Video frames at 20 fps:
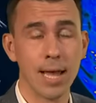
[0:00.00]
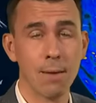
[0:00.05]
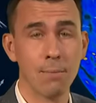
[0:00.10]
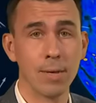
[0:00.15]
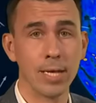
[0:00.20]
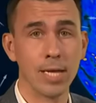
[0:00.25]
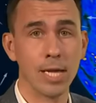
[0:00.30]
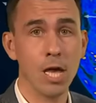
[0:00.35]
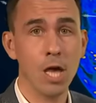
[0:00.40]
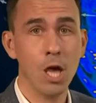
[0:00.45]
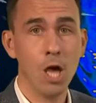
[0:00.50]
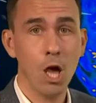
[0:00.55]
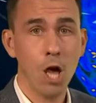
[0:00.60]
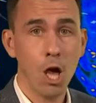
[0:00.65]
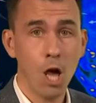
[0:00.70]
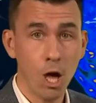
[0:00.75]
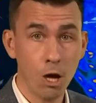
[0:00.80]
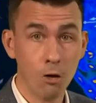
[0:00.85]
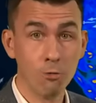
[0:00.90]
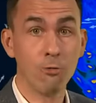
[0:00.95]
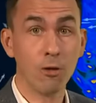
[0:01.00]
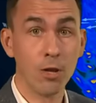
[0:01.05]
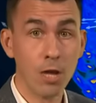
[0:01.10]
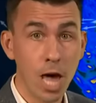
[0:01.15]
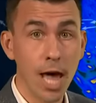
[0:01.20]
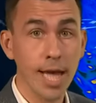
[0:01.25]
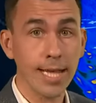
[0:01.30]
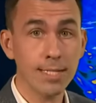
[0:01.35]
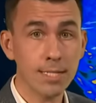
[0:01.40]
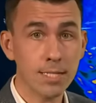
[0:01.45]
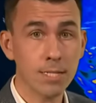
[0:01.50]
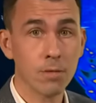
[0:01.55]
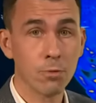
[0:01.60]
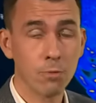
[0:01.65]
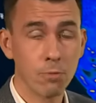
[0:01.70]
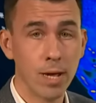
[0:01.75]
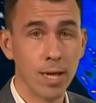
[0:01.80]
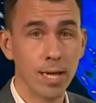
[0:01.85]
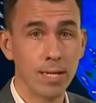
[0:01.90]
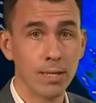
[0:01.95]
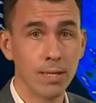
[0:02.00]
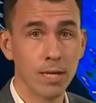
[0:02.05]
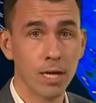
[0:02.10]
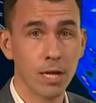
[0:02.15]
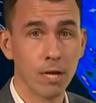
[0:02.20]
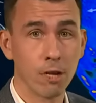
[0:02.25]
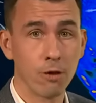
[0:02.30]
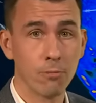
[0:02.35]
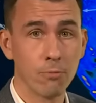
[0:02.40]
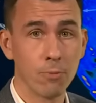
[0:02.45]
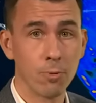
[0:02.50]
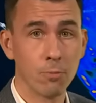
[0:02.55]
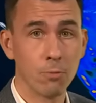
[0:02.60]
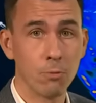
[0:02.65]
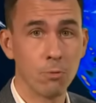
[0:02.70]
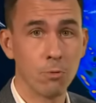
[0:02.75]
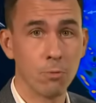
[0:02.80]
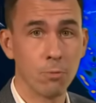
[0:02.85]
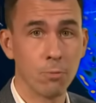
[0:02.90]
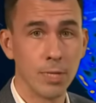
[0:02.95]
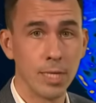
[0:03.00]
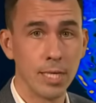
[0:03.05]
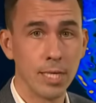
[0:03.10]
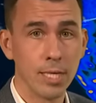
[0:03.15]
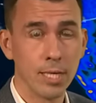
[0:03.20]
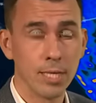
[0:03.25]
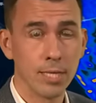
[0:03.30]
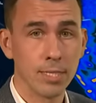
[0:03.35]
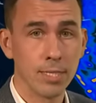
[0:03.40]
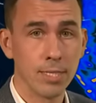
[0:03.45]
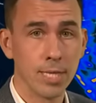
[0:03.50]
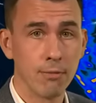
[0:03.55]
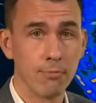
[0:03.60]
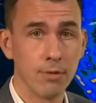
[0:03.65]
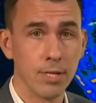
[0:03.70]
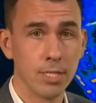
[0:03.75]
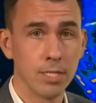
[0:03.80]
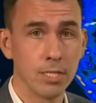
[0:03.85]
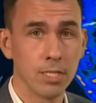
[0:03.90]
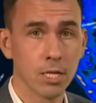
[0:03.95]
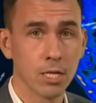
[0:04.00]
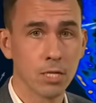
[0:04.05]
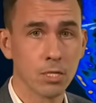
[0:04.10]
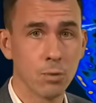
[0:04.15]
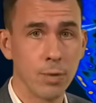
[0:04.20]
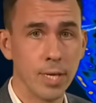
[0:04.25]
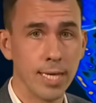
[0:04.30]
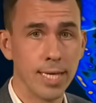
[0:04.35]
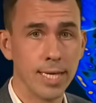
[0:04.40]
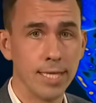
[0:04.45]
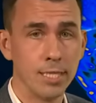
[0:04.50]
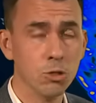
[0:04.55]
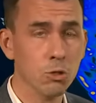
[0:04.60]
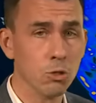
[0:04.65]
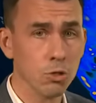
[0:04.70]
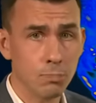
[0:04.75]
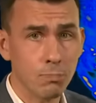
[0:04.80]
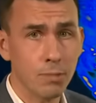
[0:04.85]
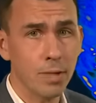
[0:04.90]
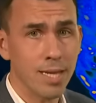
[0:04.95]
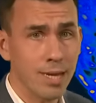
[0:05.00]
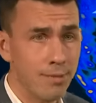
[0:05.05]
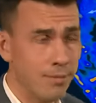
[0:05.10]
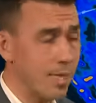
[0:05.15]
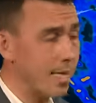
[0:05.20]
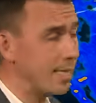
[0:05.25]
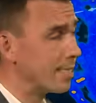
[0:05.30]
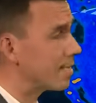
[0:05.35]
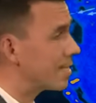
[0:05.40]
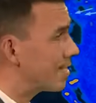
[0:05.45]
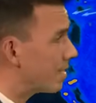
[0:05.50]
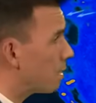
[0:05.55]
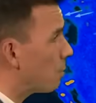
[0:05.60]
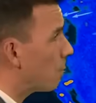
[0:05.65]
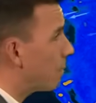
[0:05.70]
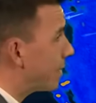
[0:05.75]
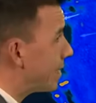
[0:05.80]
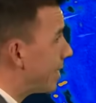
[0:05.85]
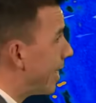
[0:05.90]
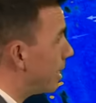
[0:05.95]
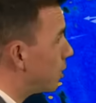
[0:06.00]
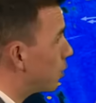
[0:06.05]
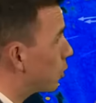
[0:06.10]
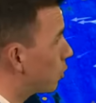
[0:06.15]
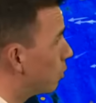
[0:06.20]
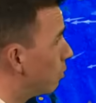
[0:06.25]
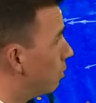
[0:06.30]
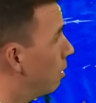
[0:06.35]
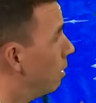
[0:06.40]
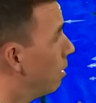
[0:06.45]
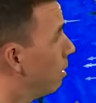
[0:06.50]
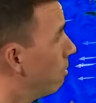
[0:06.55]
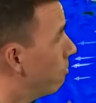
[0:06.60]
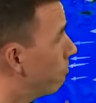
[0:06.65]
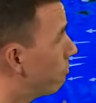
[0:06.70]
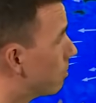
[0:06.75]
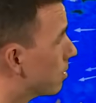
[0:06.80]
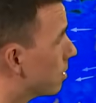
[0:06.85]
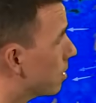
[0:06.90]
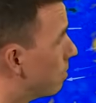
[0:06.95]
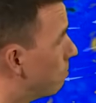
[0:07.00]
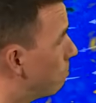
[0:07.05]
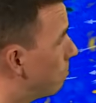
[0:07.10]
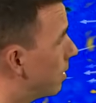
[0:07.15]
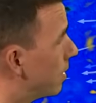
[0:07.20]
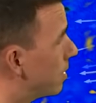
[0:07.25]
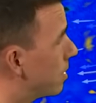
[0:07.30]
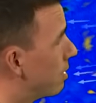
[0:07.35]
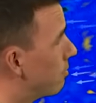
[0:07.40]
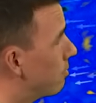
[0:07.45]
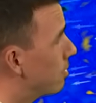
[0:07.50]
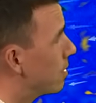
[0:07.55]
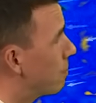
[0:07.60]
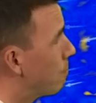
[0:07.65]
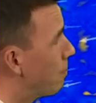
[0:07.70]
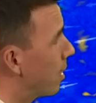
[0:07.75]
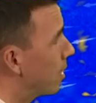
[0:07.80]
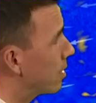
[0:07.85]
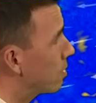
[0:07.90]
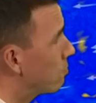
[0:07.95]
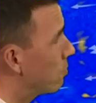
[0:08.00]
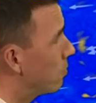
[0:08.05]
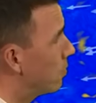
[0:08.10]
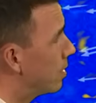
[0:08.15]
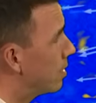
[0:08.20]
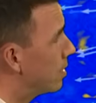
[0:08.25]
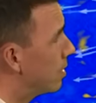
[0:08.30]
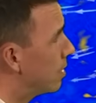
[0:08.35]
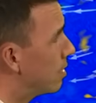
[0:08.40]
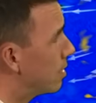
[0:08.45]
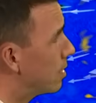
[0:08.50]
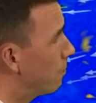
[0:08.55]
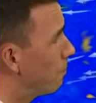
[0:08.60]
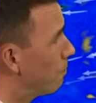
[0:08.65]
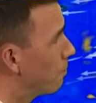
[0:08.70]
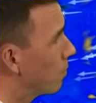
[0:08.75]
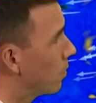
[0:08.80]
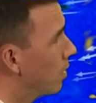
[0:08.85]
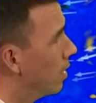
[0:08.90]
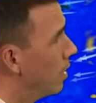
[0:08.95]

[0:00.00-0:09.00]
happening overnight when a lot of people will be safely tucked away indoors. But nevertheless, still the potential for some serious impacts from this system.